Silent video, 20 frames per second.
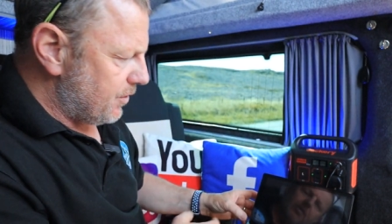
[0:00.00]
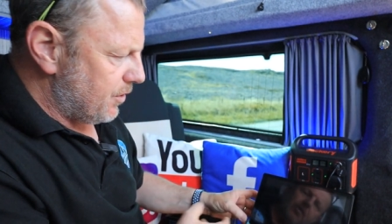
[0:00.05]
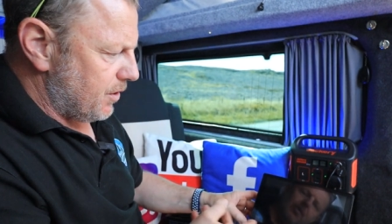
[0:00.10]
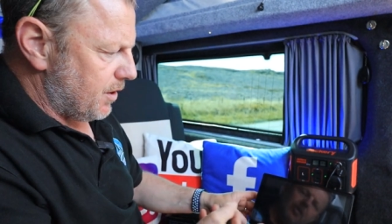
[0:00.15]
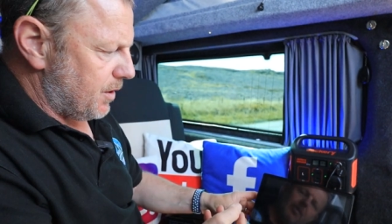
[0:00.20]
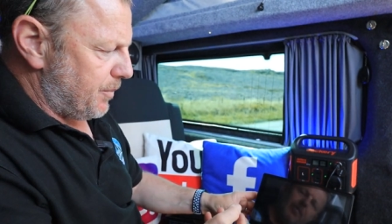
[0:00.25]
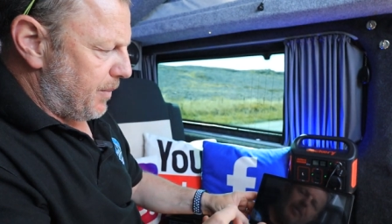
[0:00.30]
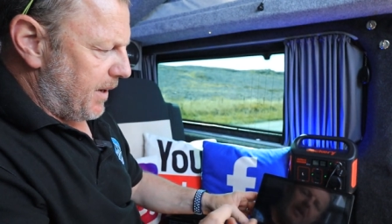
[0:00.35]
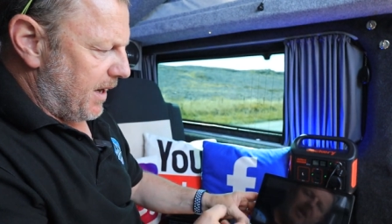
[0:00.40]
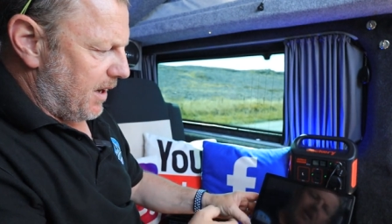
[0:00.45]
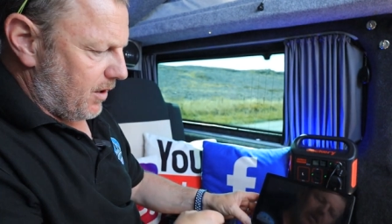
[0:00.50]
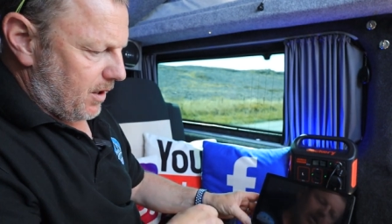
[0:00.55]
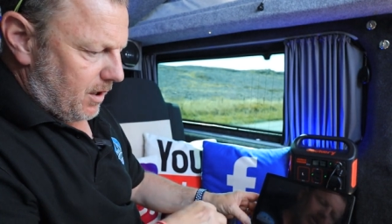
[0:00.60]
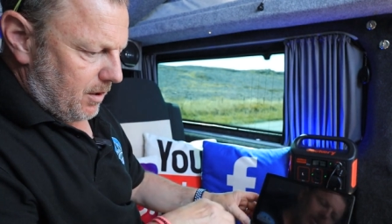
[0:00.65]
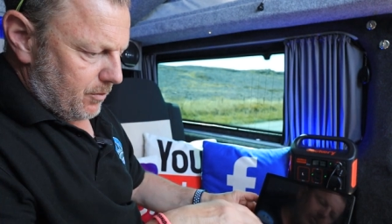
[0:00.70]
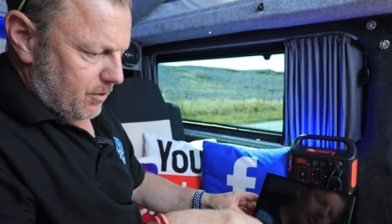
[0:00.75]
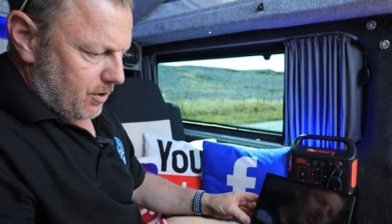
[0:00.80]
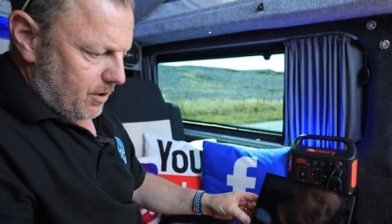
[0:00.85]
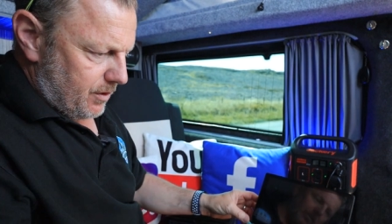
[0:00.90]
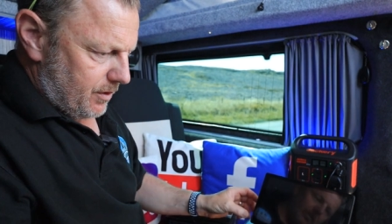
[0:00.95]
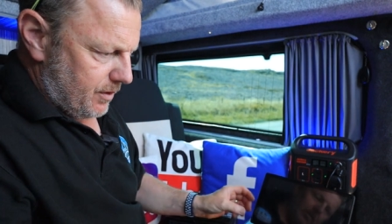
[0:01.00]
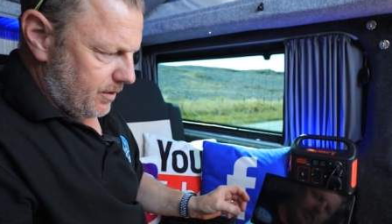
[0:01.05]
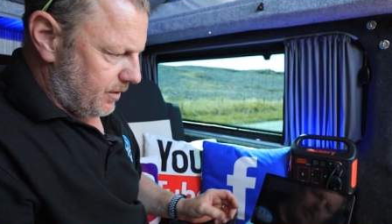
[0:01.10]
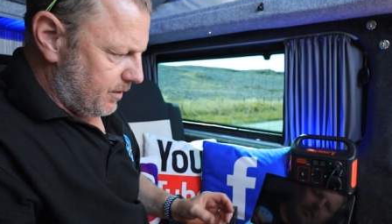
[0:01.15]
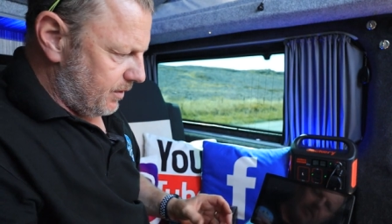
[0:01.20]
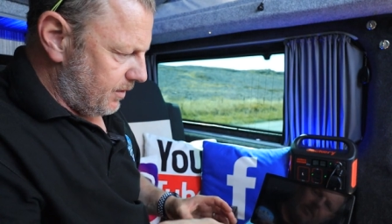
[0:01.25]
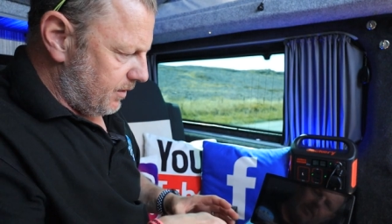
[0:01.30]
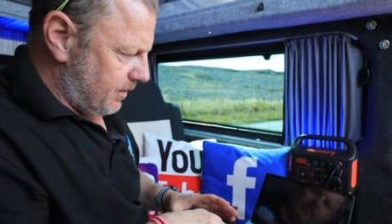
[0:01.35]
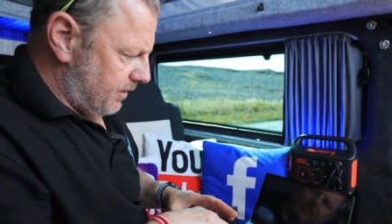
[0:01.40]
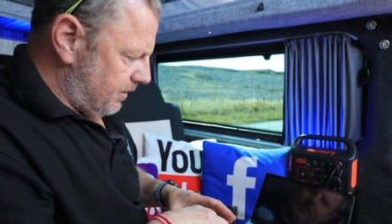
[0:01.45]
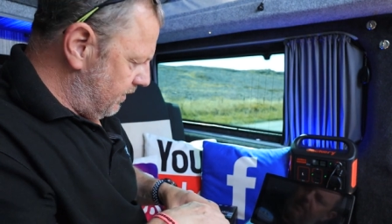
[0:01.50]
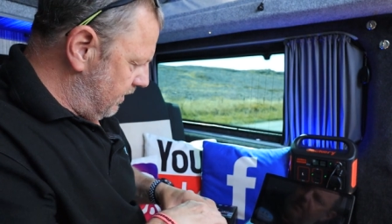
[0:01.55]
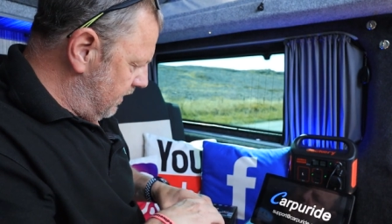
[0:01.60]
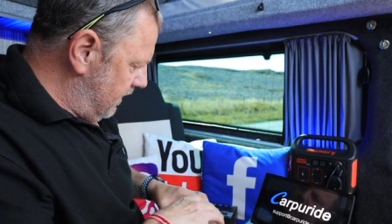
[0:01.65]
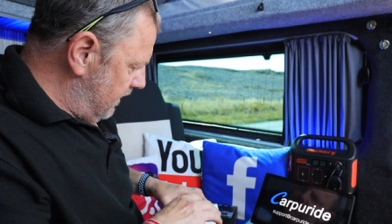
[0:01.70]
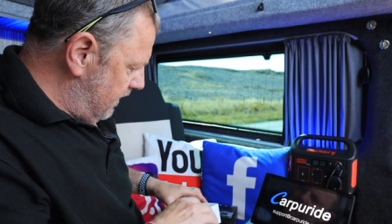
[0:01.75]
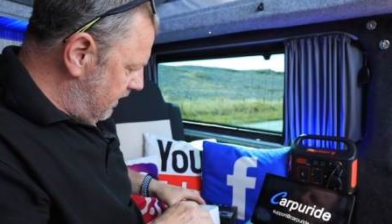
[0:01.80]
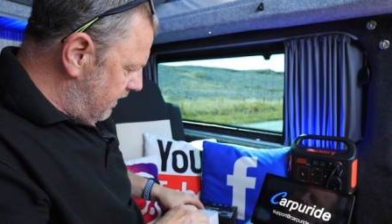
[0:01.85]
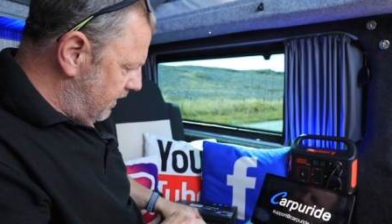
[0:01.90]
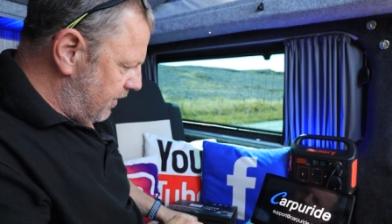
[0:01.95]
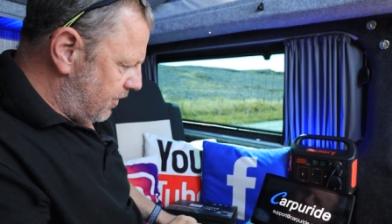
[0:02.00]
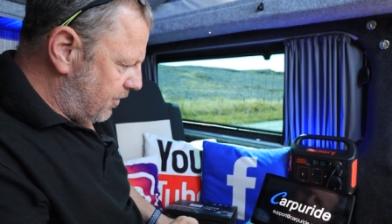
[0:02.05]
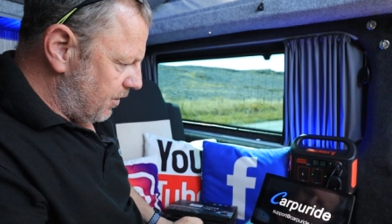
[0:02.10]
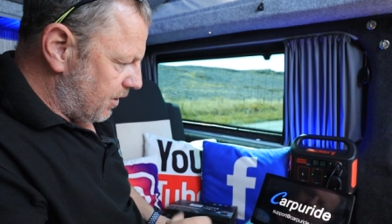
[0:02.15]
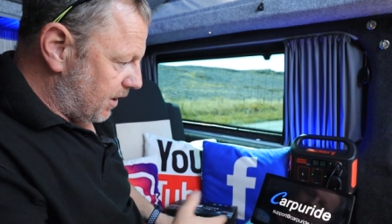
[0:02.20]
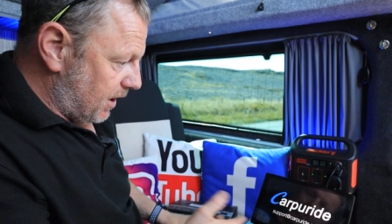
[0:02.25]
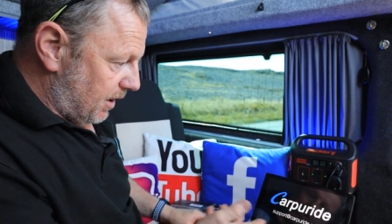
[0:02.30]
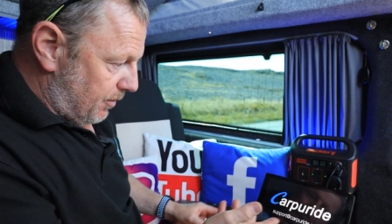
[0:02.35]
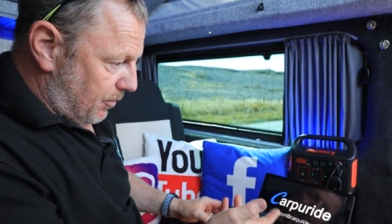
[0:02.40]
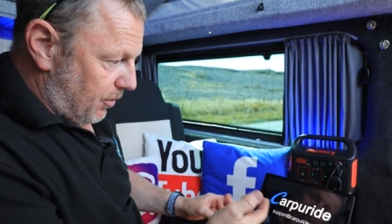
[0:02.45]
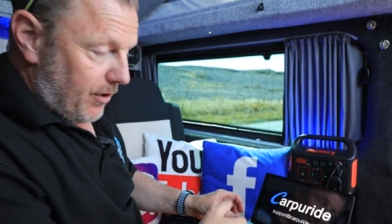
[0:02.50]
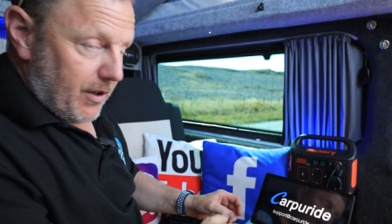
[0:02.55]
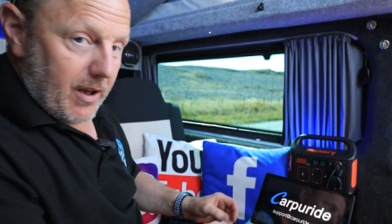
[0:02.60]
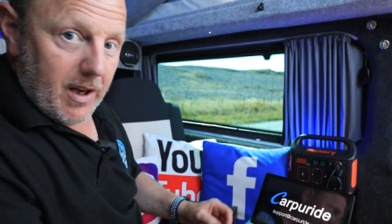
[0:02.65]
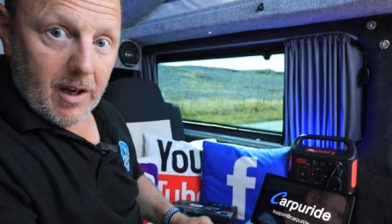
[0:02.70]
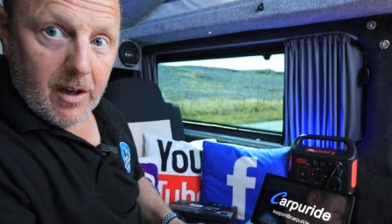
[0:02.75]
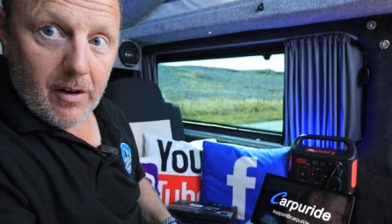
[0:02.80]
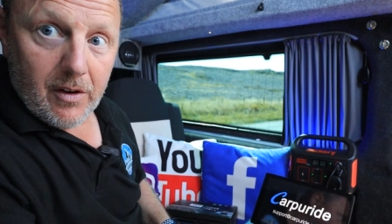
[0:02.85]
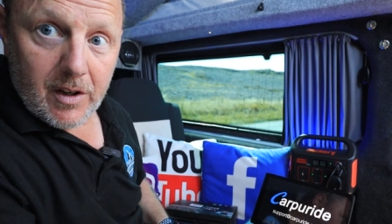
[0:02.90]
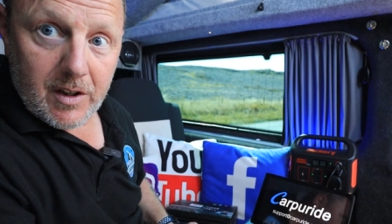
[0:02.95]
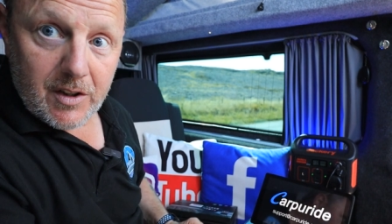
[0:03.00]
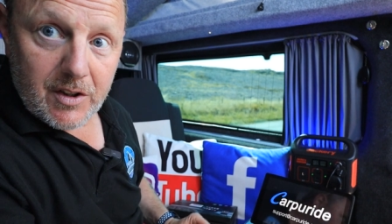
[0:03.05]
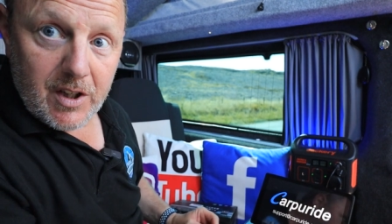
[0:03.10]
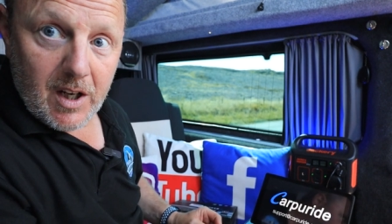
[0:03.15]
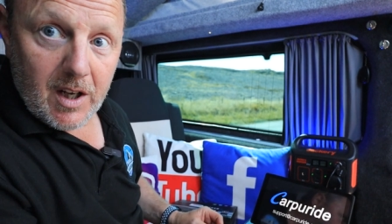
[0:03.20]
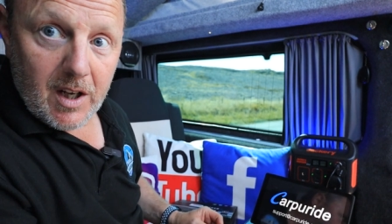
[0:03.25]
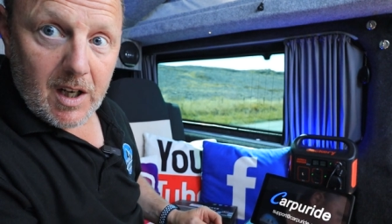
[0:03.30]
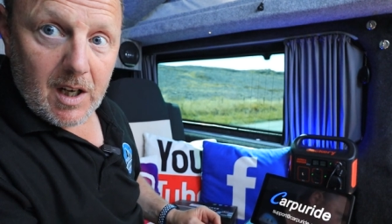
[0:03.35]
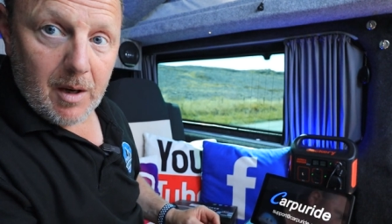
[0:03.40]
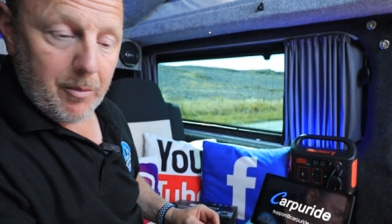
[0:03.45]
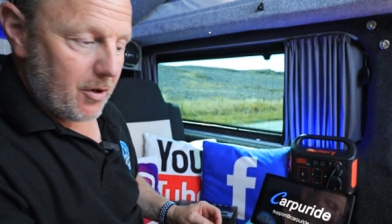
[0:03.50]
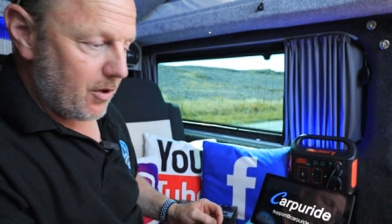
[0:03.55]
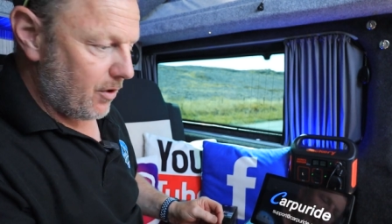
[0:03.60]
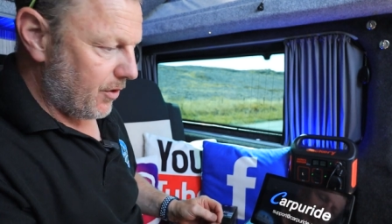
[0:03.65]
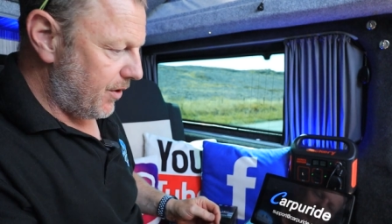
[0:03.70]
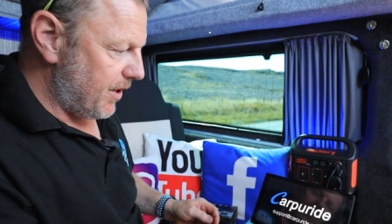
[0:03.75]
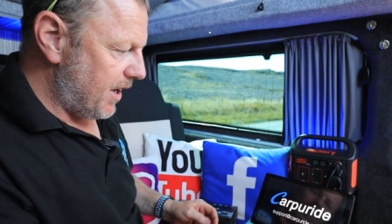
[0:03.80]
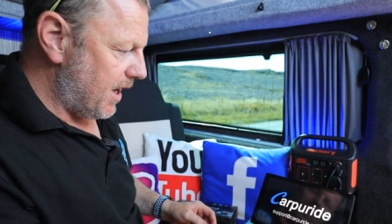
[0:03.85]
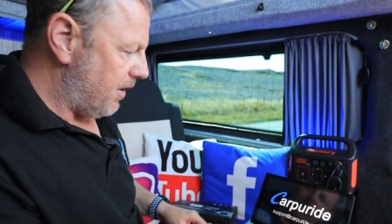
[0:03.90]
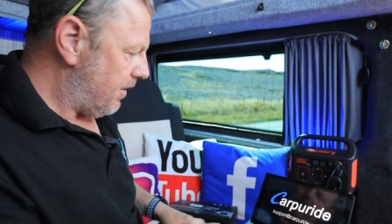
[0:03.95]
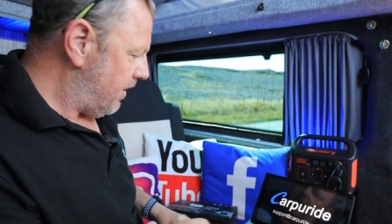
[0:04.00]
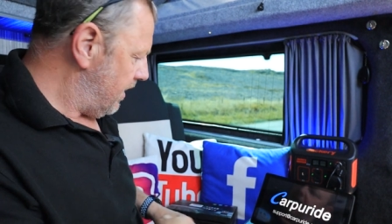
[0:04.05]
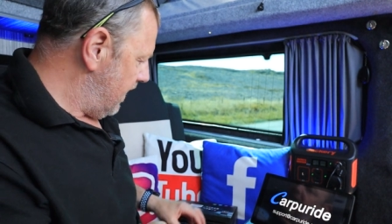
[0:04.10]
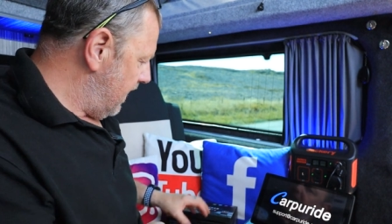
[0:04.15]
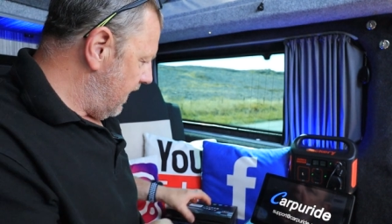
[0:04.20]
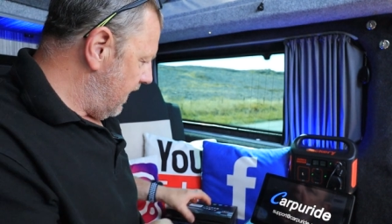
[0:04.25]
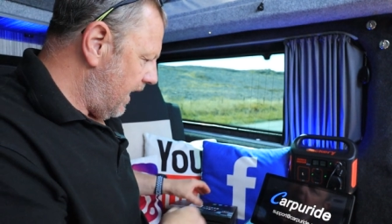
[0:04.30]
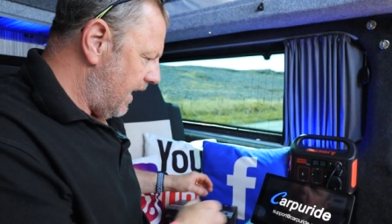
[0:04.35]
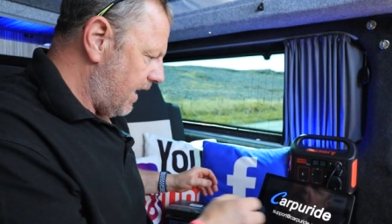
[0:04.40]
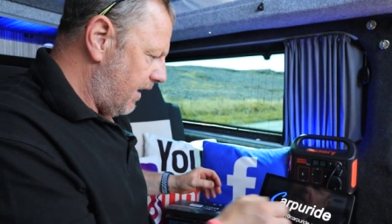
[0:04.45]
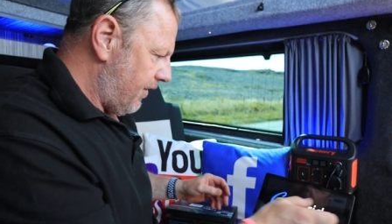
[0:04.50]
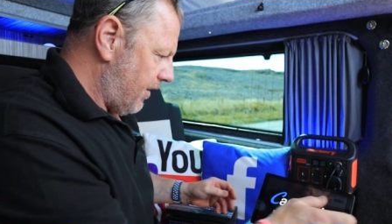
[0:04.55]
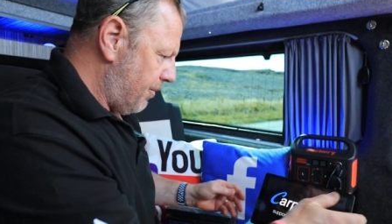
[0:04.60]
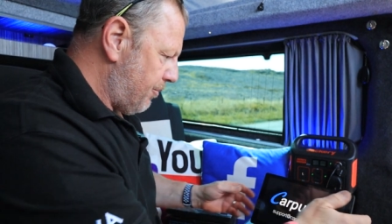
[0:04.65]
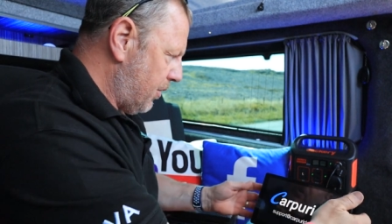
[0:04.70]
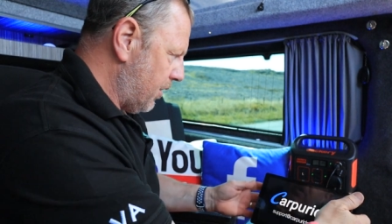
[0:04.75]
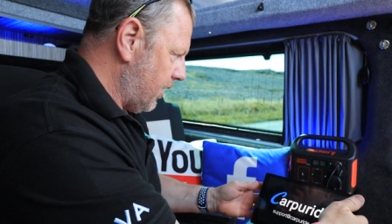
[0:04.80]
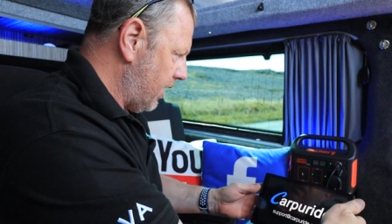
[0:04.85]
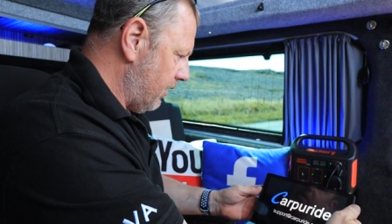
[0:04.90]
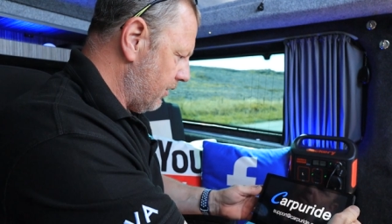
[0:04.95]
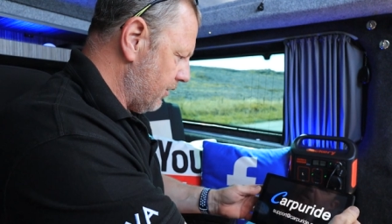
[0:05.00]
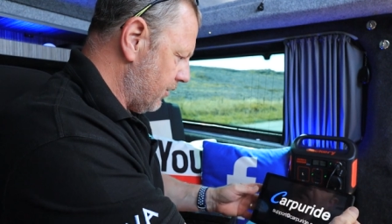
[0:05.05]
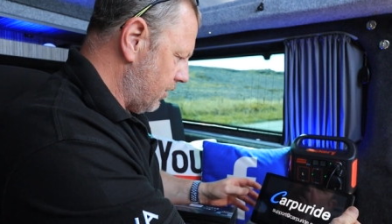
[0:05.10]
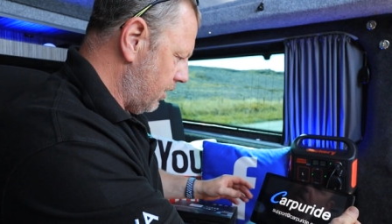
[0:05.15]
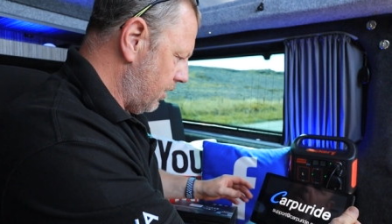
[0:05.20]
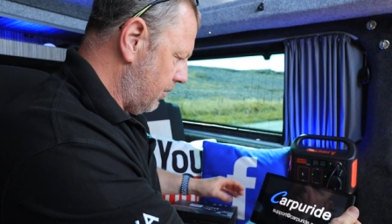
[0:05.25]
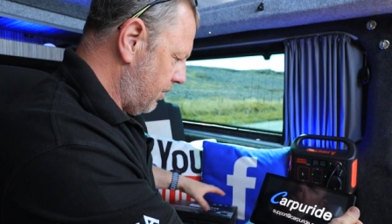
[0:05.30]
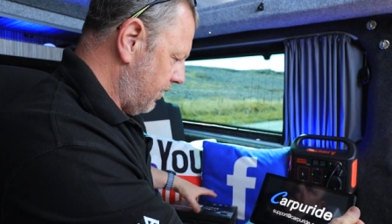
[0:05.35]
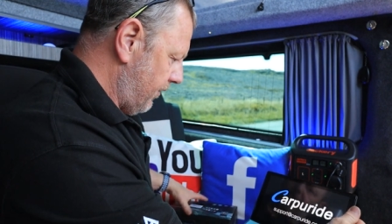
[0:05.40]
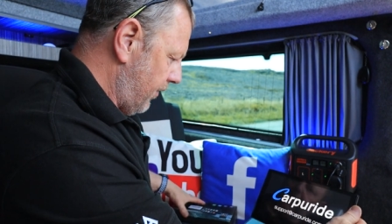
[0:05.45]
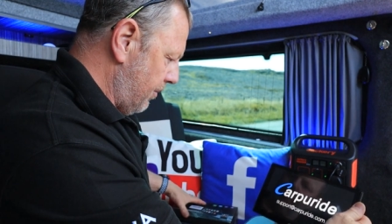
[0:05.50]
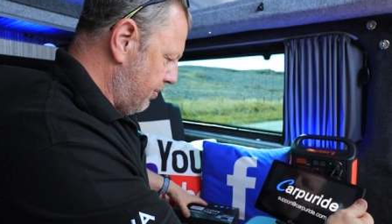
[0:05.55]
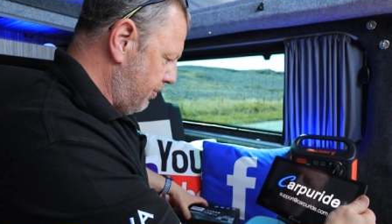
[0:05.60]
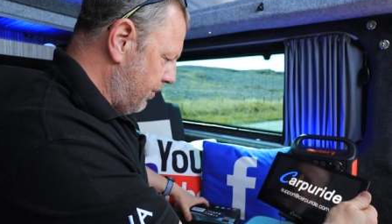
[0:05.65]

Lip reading: As soon as the power comes on, this should come on. There you go, you can see it coming on now. And if I put it on top of the